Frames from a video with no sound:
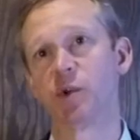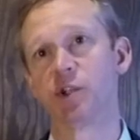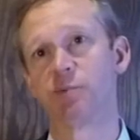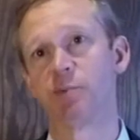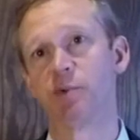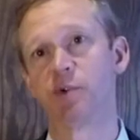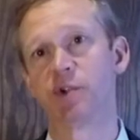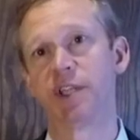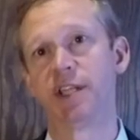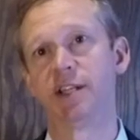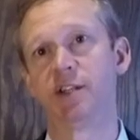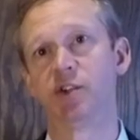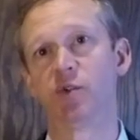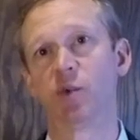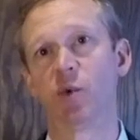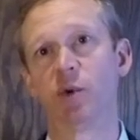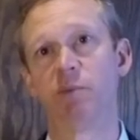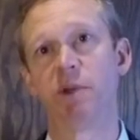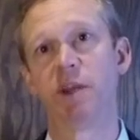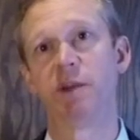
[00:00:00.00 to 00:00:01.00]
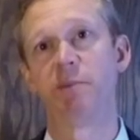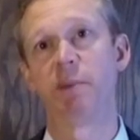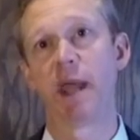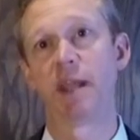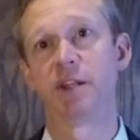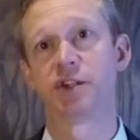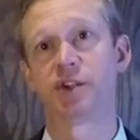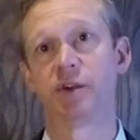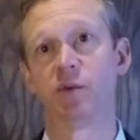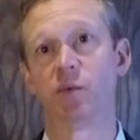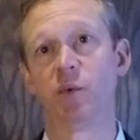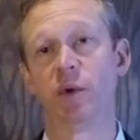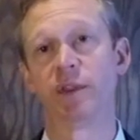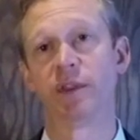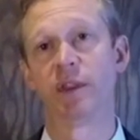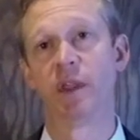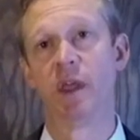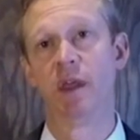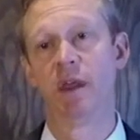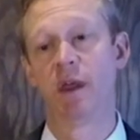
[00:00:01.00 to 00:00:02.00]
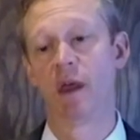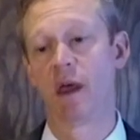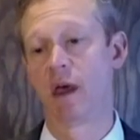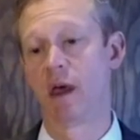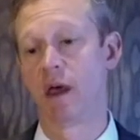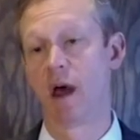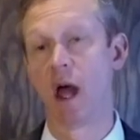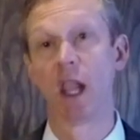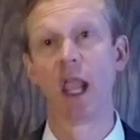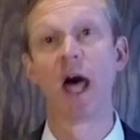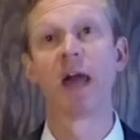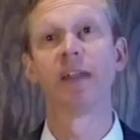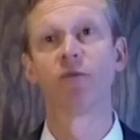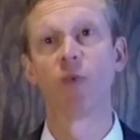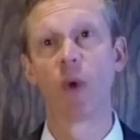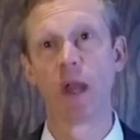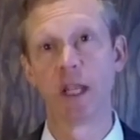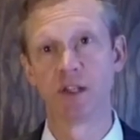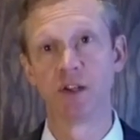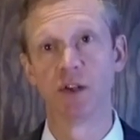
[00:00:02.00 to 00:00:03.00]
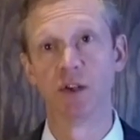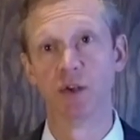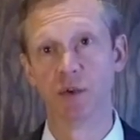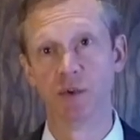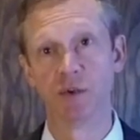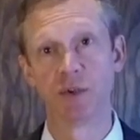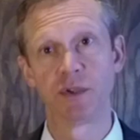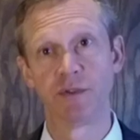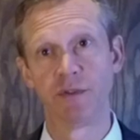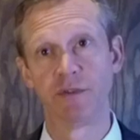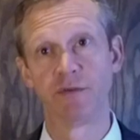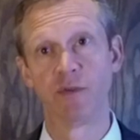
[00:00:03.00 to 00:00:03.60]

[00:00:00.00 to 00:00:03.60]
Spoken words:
switch procedure would be a patient with a lot of weight to lose.